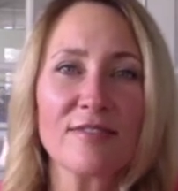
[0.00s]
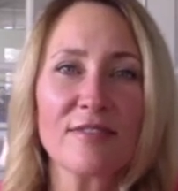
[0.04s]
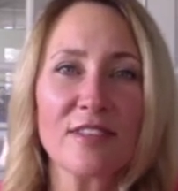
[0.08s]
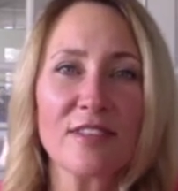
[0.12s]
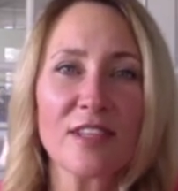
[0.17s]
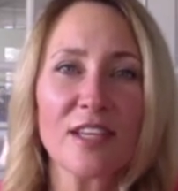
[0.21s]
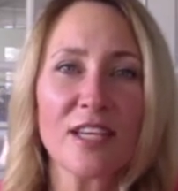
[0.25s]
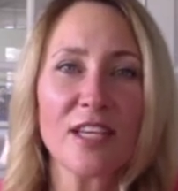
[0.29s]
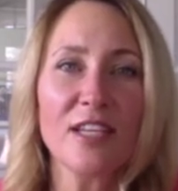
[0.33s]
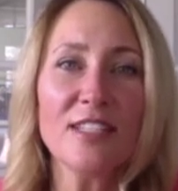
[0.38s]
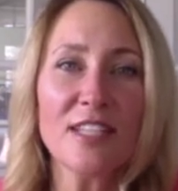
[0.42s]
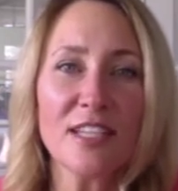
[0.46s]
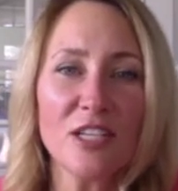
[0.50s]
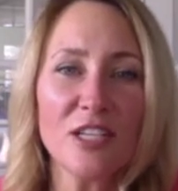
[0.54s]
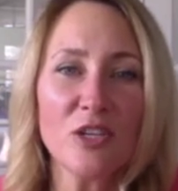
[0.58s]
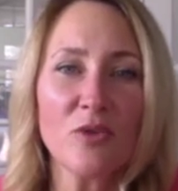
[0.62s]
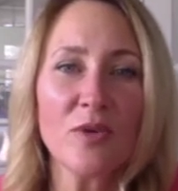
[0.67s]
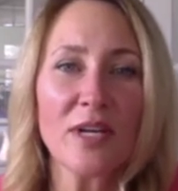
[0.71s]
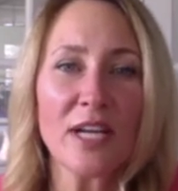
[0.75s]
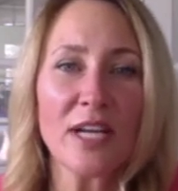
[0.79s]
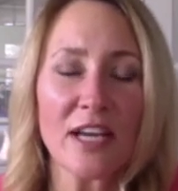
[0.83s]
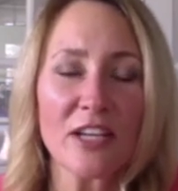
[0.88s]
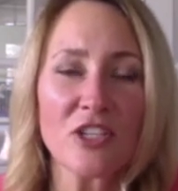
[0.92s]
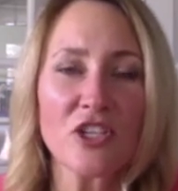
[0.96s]

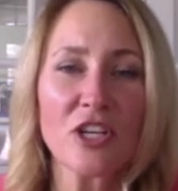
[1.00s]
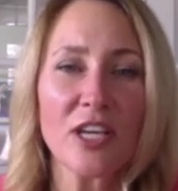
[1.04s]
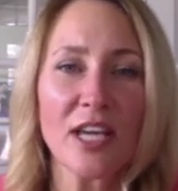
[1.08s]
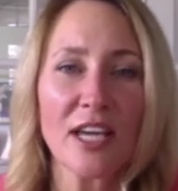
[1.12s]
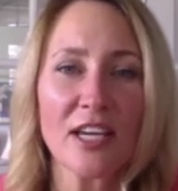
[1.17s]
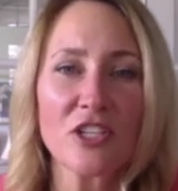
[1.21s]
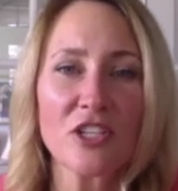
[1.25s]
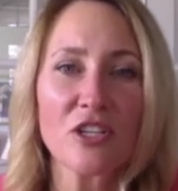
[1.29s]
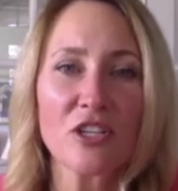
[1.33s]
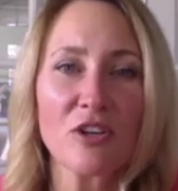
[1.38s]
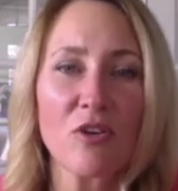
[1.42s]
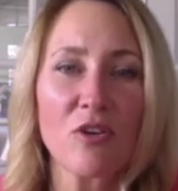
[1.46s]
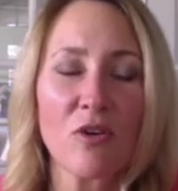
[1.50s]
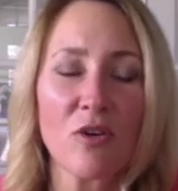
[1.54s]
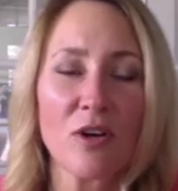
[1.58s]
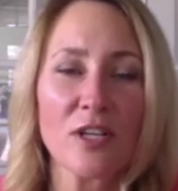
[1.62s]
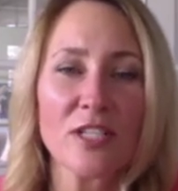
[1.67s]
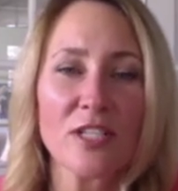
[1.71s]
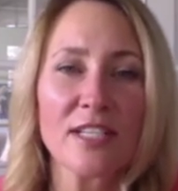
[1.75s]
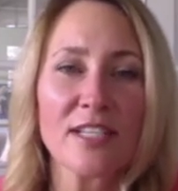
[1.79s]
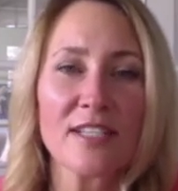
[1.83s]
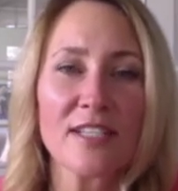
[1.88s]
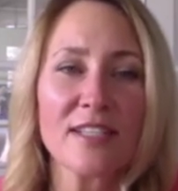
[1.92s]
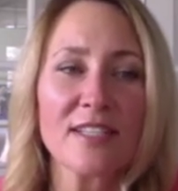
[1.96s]
continuing education
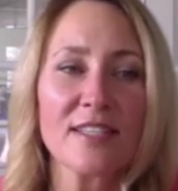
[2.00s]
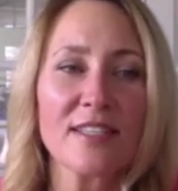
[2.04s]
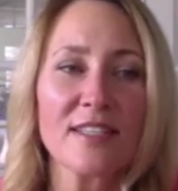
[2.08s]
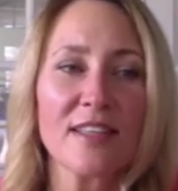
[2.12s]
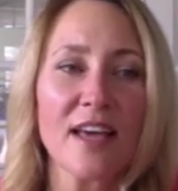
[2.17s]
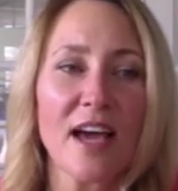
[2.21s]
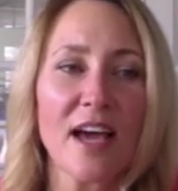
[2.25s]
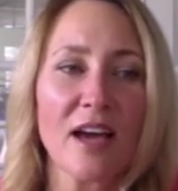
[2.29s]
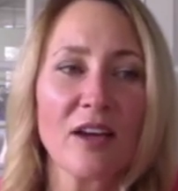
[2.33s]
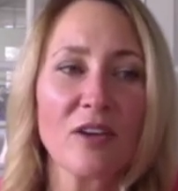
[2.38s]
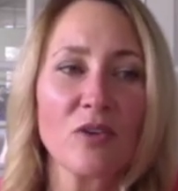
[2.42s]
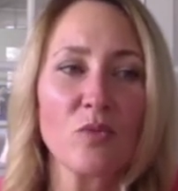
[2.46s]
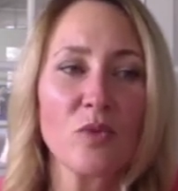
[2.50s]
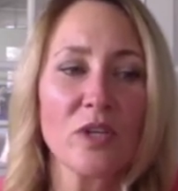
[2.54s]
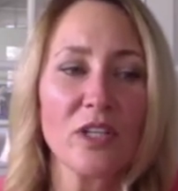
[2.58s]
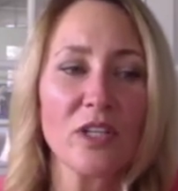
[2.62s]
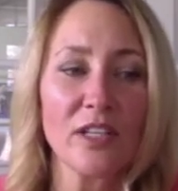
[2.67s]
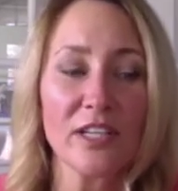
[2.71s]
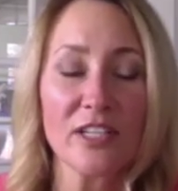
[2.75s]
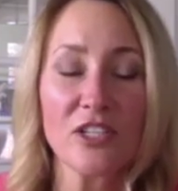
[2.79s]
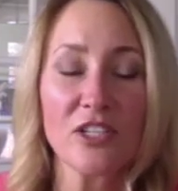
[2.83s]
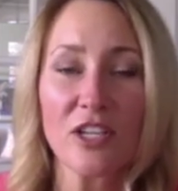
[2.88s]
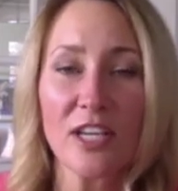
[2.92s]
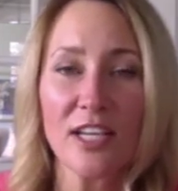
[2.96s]
courses that will
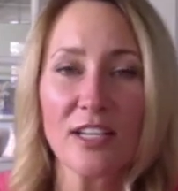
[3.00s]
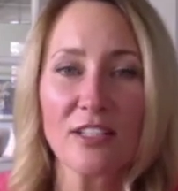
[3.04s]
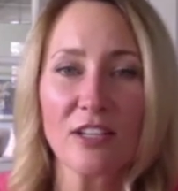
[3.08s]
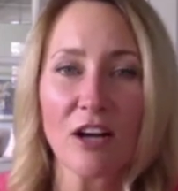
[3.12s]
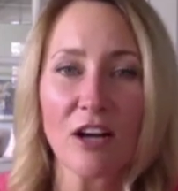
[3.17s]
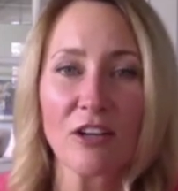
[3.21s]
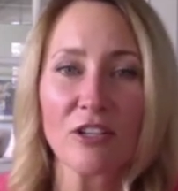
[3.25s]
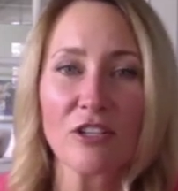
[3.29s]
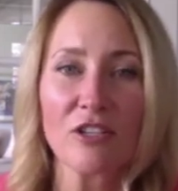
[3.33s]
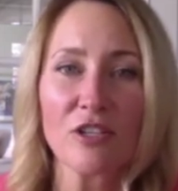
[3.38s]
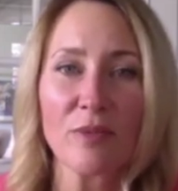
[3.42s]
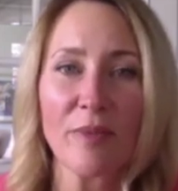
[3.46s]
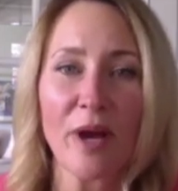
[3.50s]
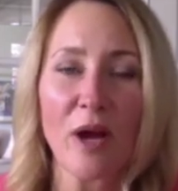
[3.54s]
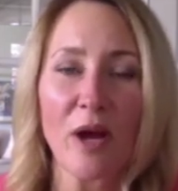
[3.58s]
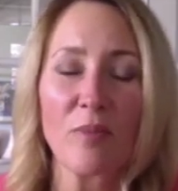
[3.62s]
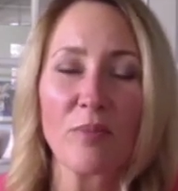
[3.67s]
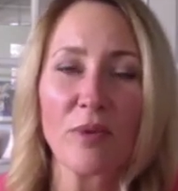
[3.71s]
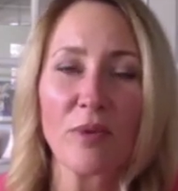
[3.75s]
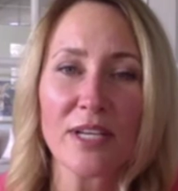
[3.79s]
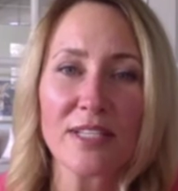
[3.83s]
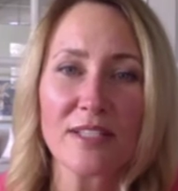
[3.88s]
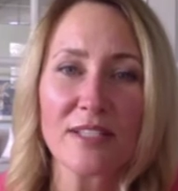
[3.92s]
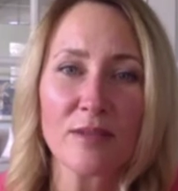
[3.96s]
educate doctors about
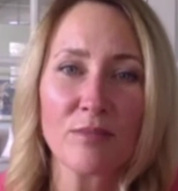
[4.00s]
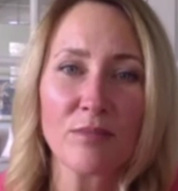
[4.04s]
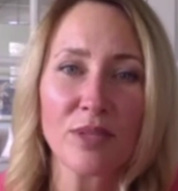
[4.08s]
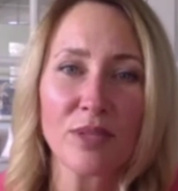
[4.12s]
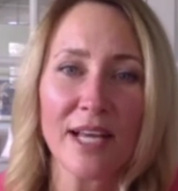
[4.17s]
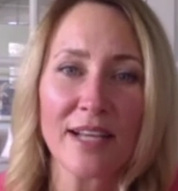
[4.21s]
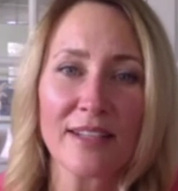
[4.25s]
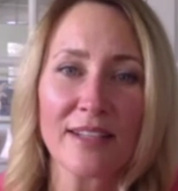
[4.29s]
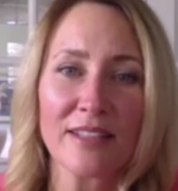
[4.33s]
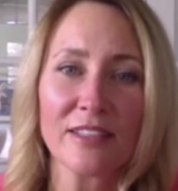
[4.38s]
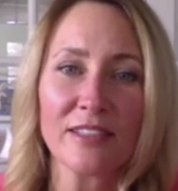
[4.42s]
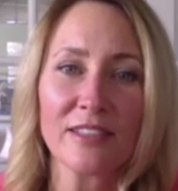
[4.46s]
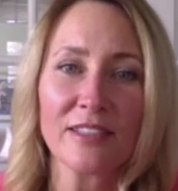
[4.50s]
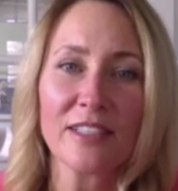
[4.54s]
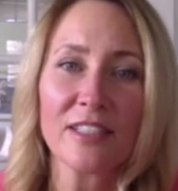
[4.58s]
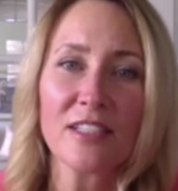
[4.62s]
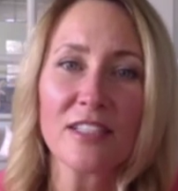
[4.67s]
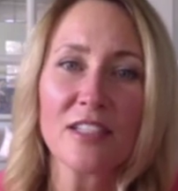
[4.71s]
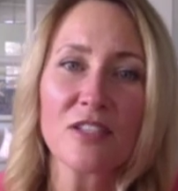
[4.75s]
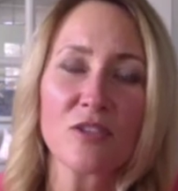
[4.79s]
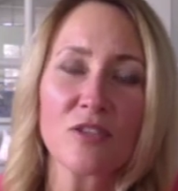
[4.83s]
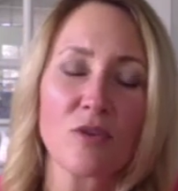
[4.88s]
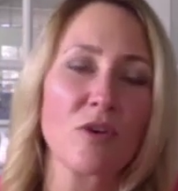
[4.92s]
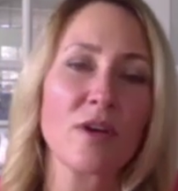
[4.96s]
breast implant
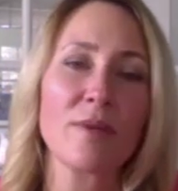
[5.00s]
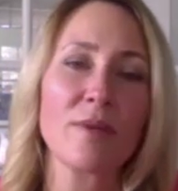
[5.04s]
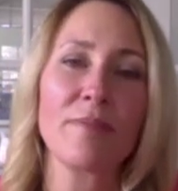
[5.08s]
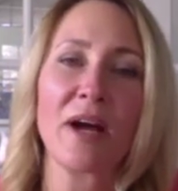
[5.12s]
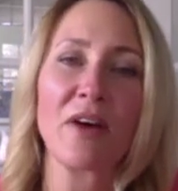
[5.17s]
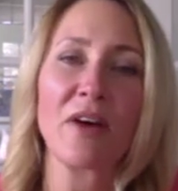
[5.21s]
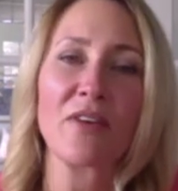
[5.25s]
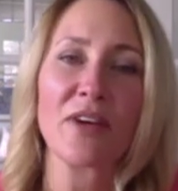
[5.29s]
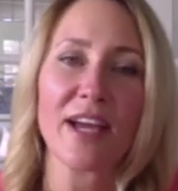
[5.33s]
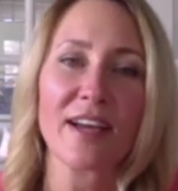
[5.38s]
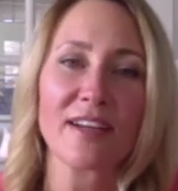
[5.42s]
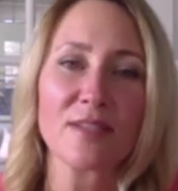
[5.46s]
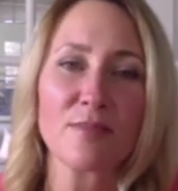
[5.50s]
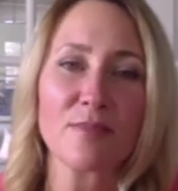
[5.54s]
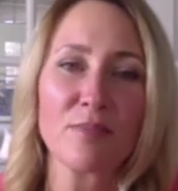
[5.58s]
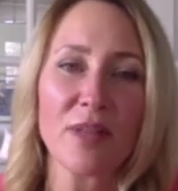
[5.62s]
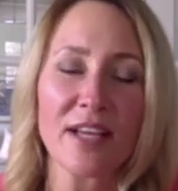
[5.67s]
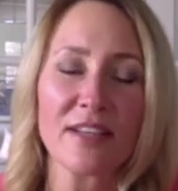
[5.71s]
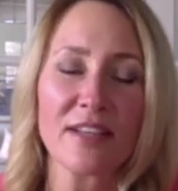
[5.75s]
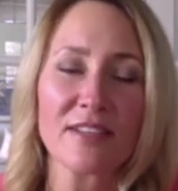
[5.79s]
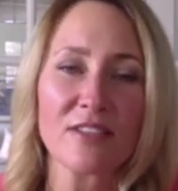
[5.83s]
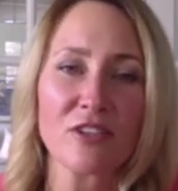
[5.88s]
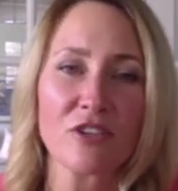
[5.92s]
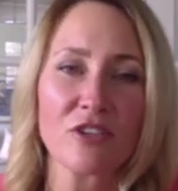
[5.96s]
illness or about
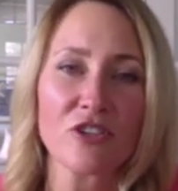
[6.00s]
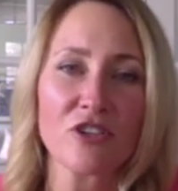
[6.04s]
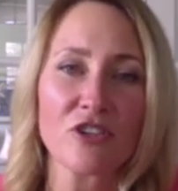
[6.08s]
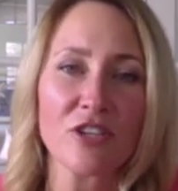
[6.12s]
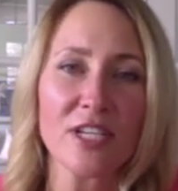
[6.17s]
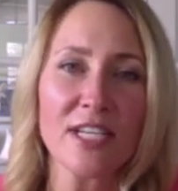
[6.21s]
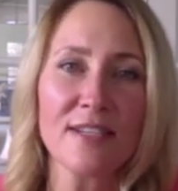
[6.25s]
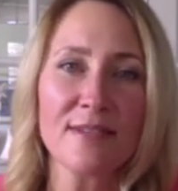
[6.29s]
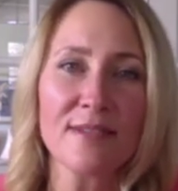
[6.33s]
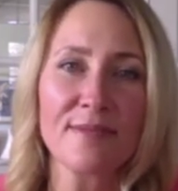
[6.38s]
explant surgery?